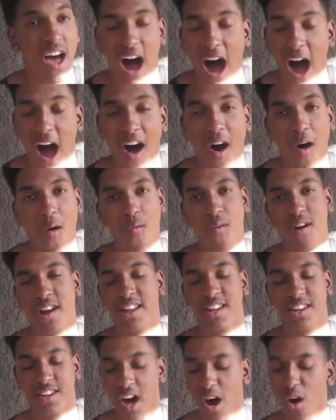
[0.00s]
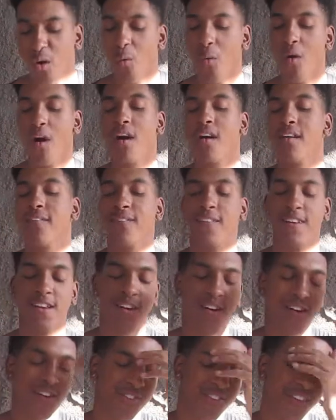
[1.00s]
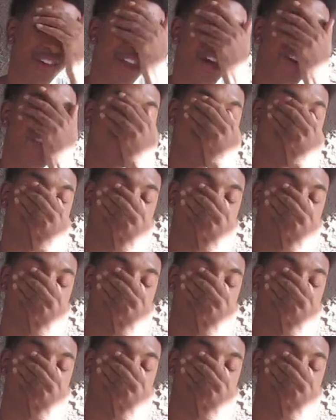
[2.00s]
I already know. You know what I'm saying? I'm,